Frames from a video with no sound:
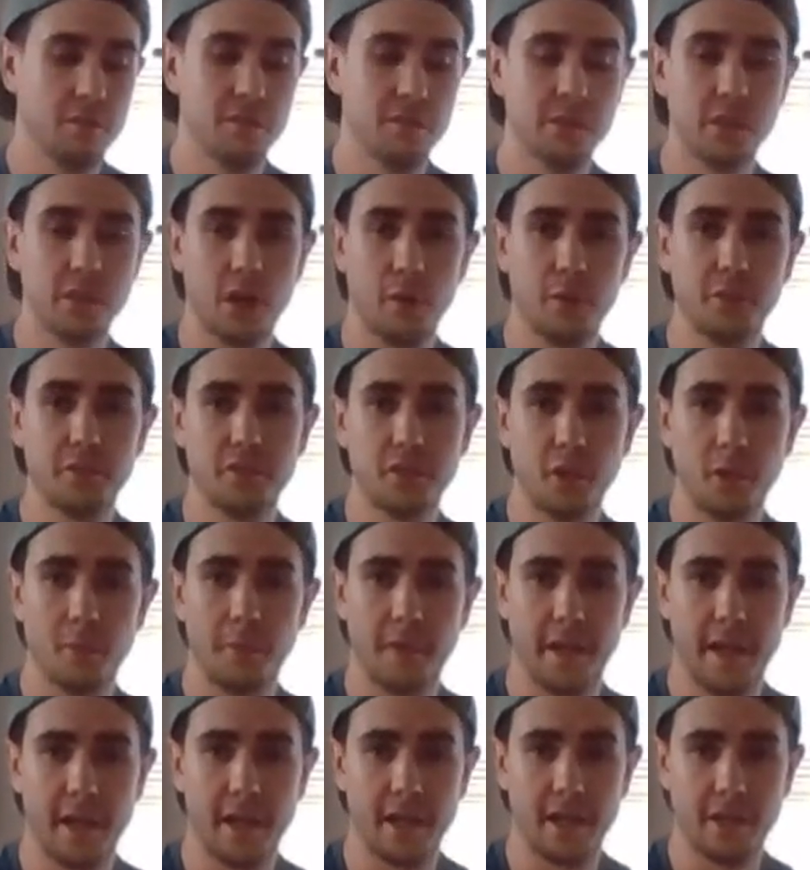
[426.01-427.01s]
You can always go
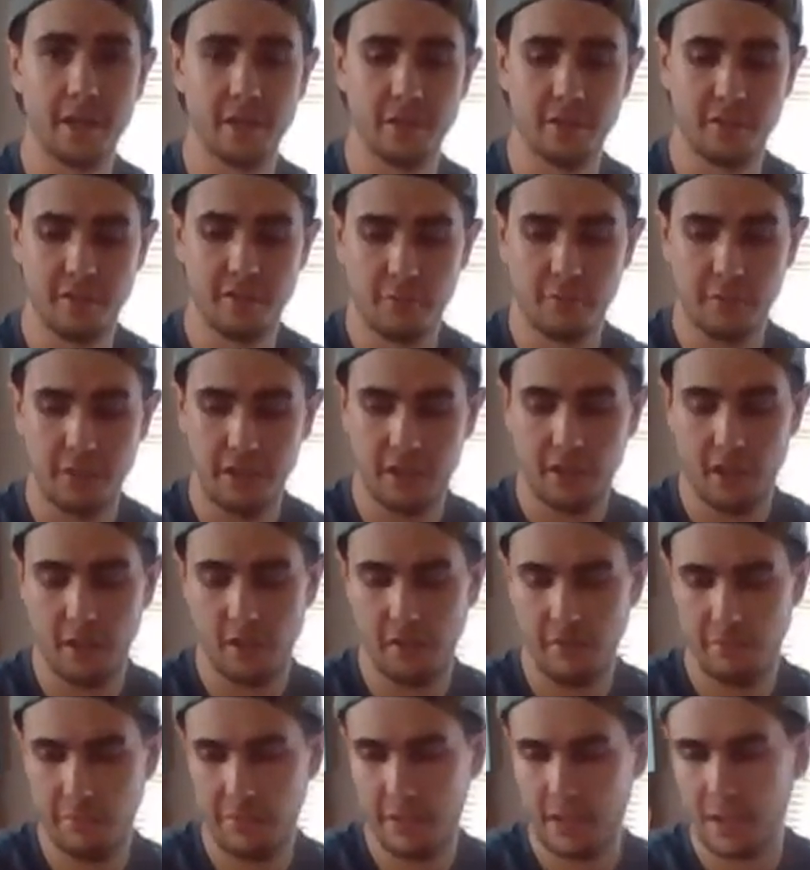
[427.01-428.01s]
back and just
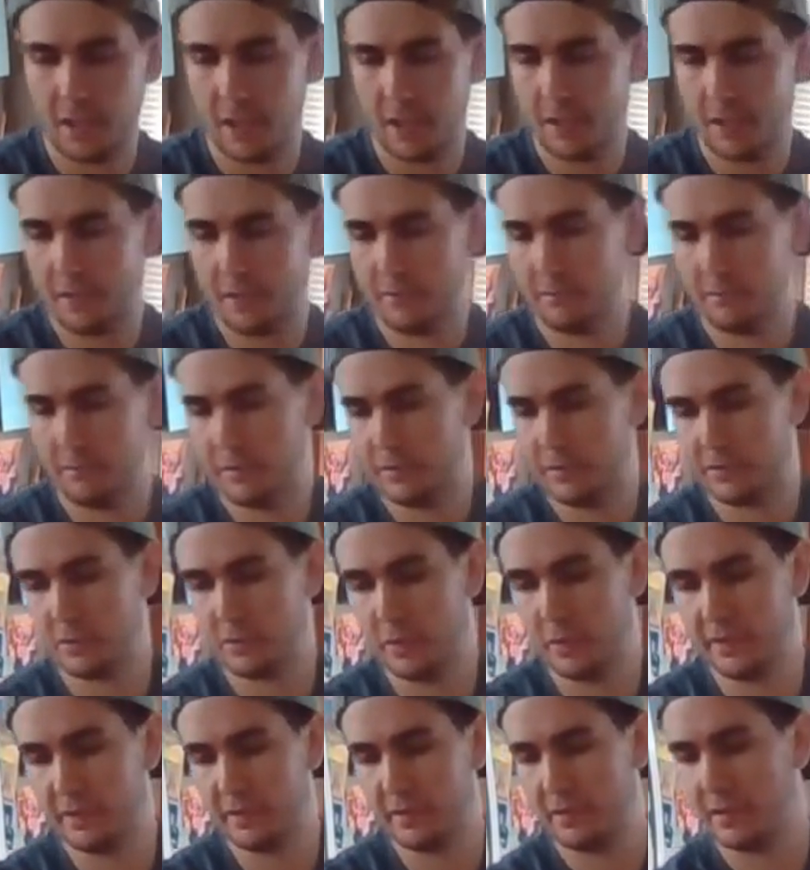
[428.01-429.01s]

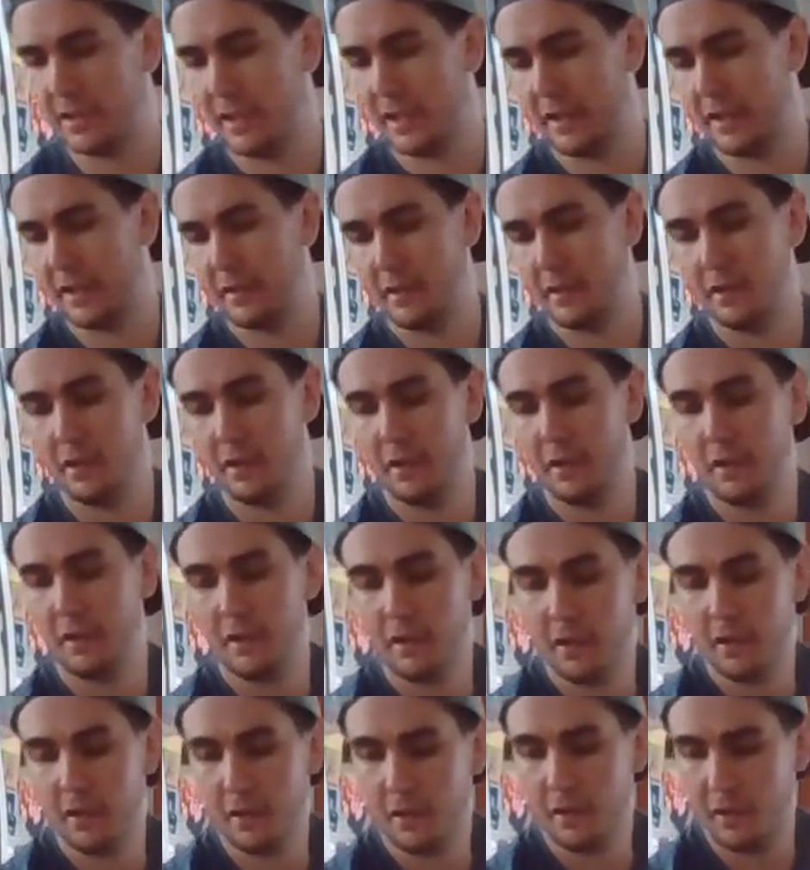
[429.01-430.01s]
re-squeeze it together.
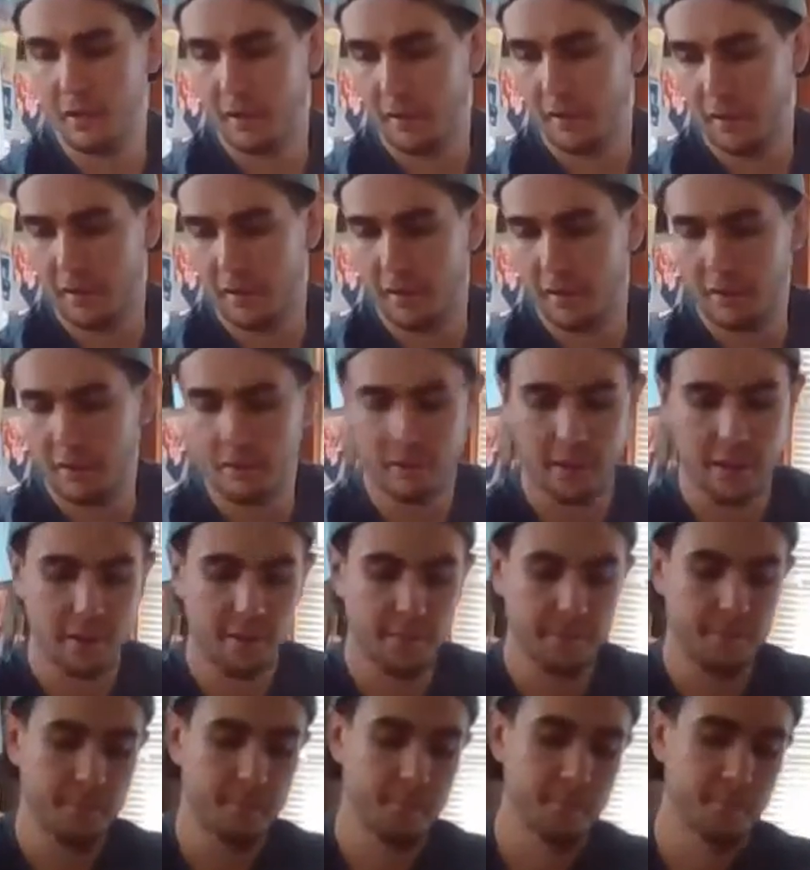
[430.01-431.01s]
All
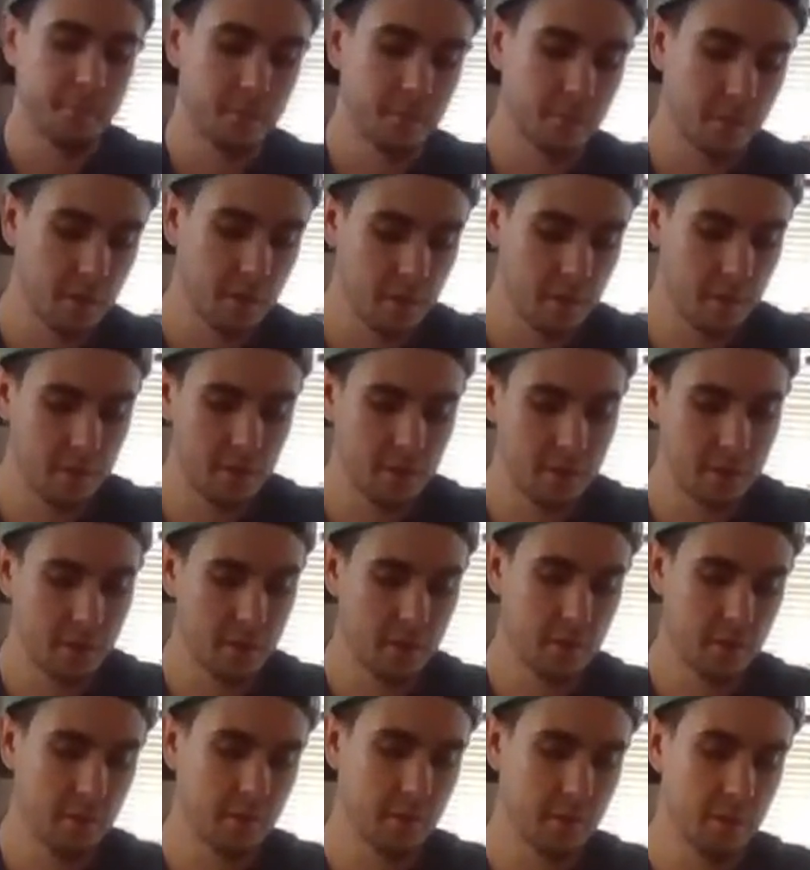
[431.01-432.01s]
right,
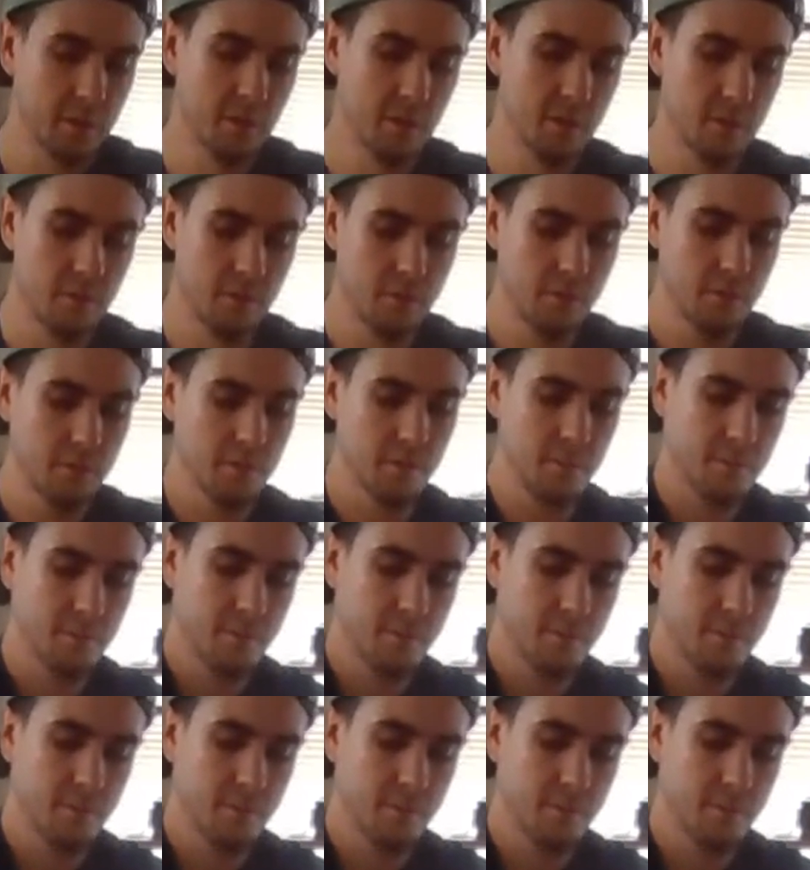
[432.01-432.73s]
there we go.